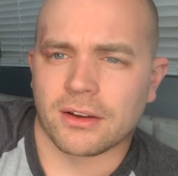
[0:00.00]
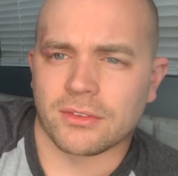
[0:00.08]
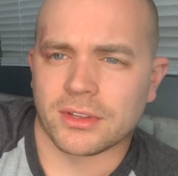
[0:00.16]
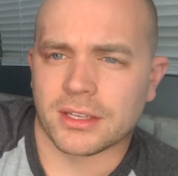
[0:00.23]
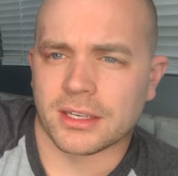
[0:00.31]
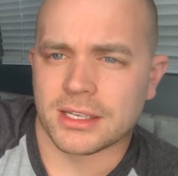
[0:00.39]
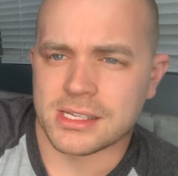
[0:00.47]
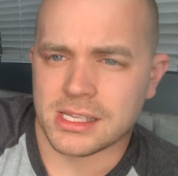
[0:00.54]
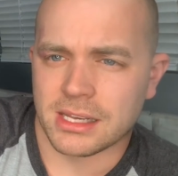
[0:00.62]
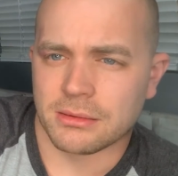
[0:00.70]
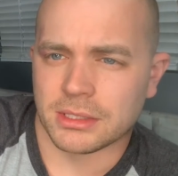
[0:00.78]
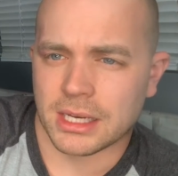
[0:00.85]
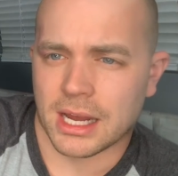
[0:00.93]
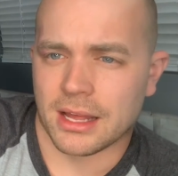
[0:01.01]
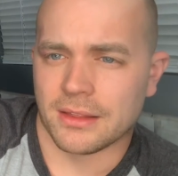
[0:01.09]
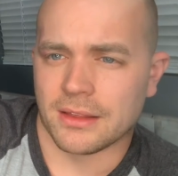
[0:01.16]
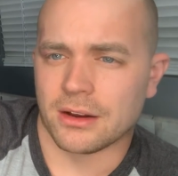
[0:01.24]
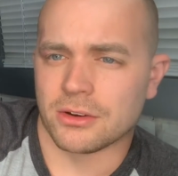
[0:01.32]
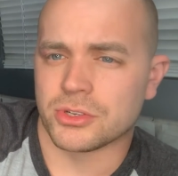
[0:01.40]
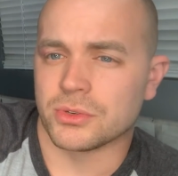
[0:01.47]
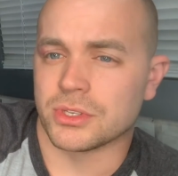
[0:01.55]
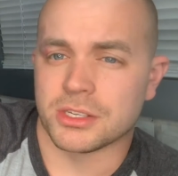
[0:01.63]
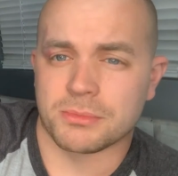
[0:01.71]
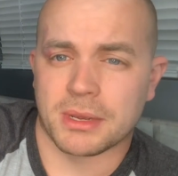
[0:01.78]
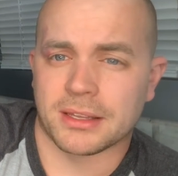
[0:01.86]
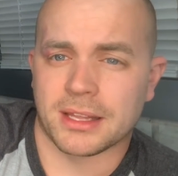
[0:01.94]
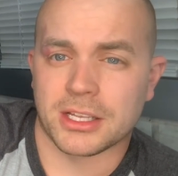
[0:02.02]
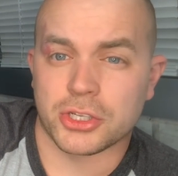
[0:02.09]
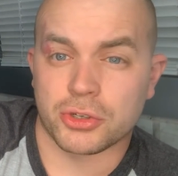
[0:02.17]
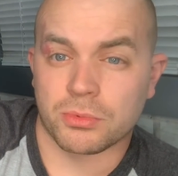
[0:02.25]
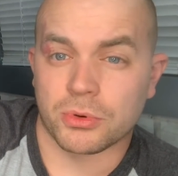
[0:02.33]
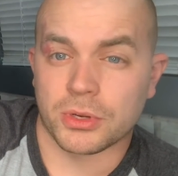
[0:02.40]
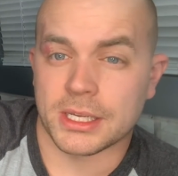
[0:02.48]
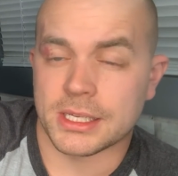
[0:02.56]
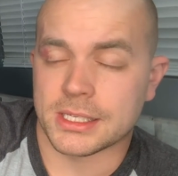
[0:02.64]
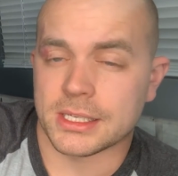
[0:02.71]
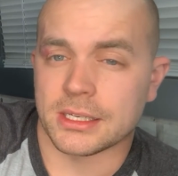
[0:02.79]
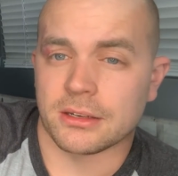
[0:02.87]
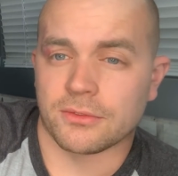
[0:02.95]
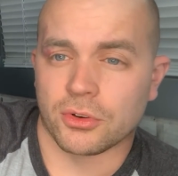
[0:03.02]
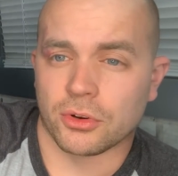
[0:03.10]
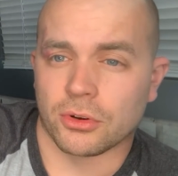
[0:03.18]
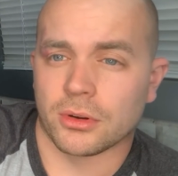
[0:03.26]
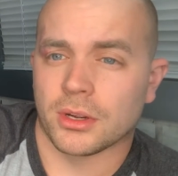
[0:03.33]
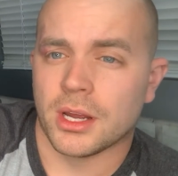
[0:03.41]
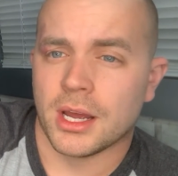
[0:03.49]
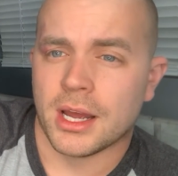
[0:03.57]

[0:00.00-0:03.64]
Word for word: Everything is labeled on there, so it does make that super easy if you're